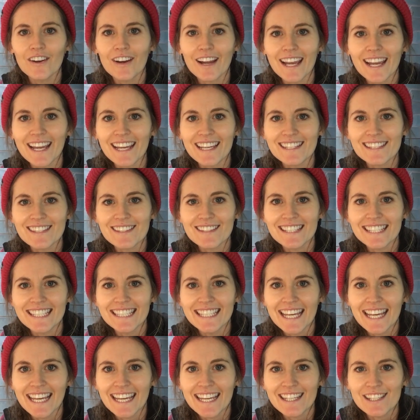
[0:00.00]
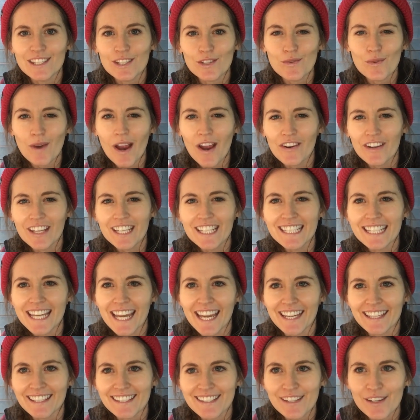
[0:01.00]
All right, so today is a grouting
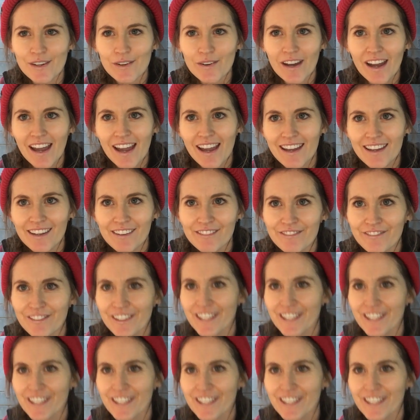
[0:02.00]
day. So I've